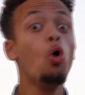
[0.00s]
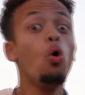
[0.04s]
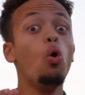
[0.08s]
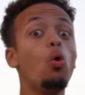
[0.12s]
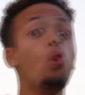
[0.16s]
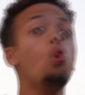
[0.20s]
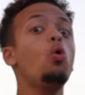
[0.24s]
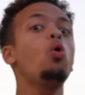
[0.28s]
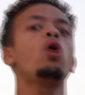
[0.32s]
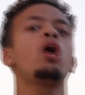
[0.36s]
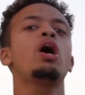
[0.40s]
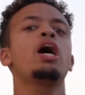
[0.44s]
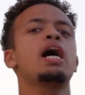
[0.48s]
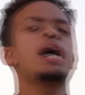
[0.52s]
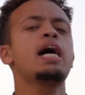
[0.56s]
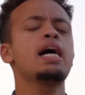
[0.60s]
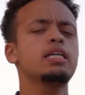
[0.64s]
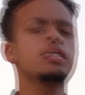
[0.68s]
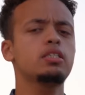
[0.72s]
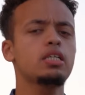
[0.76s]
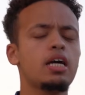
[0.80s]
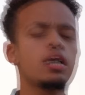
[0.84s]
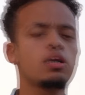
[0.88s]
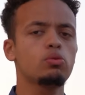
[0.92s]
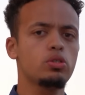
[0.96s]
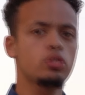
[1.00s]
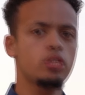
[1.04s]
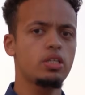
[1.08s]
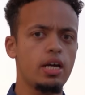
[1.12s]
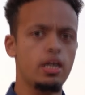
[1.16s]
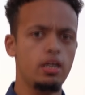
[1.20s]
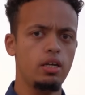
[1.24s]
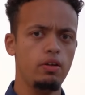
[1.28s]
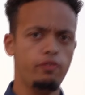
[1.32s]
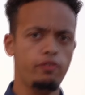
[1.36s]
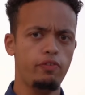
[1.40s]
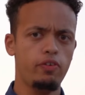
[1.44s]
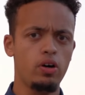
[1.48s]
or has
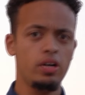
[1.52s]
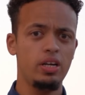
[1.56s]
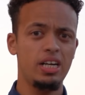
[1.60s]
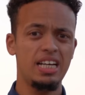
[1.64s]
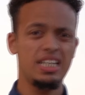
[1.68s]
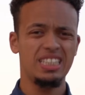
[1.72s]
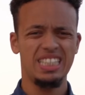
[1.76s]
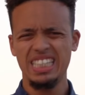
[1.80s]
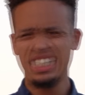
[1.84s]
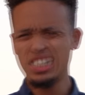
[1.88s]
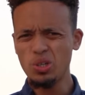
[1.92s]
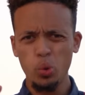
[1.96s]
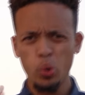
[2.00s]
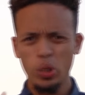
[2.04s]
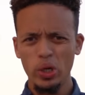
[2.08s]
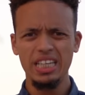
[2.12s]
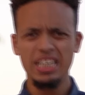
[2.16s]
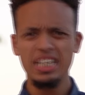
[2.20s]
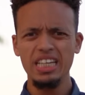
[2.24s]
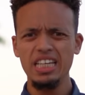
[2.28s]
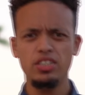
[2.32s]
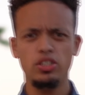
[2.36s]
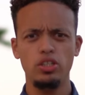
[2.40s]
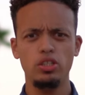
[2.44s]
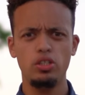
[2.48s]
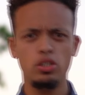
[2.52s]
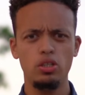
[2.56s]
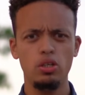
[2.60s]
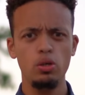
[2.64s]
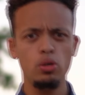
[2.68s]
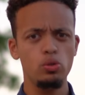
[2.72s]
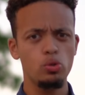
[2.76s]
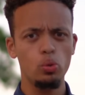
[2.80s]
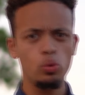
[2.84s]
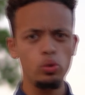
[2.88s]
outstanding finance. It's quick and easy to use.